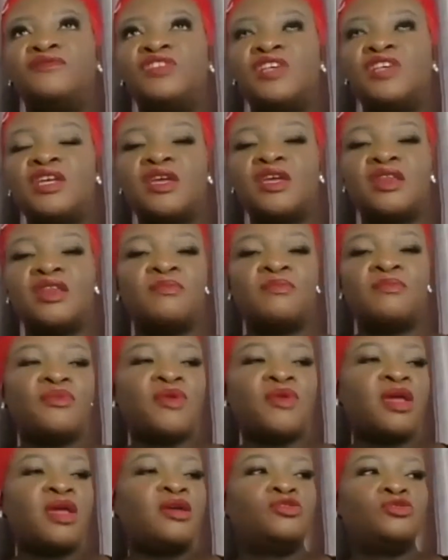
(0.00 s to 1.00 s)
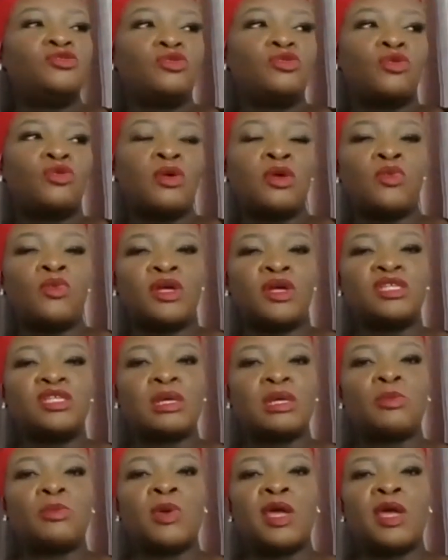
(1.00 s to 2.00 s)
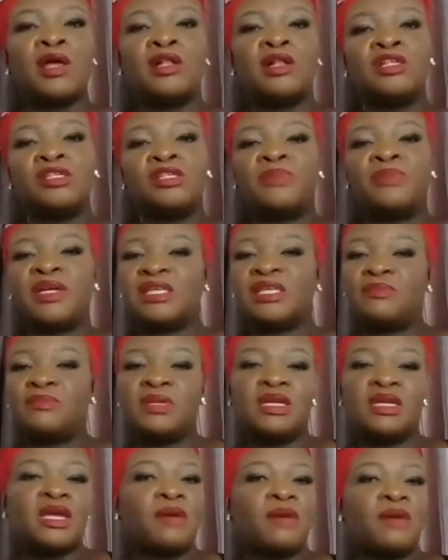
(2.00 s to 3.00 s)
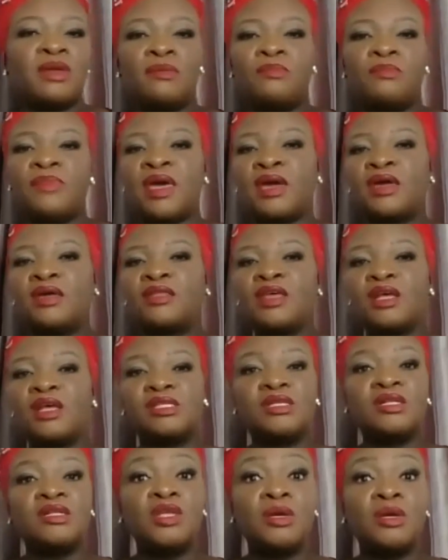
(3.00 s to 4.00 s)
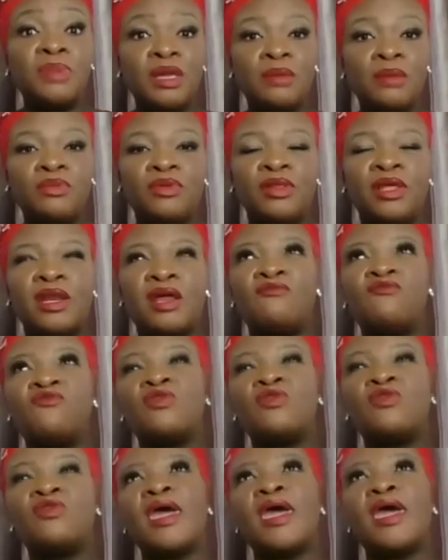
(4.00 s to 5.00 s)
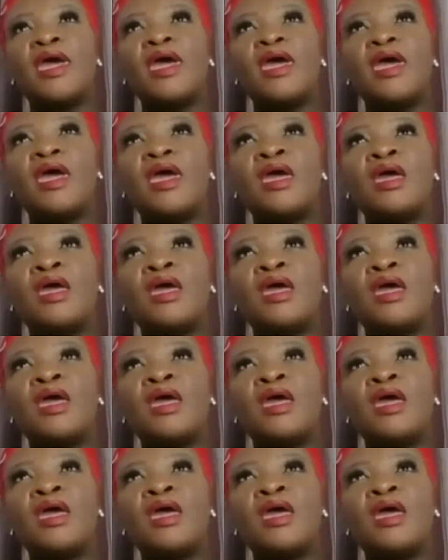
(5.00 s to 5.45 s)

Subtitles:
I may have taken a break to go and work somewhere else, but I mean, coming back, they're still the people that I've worked with.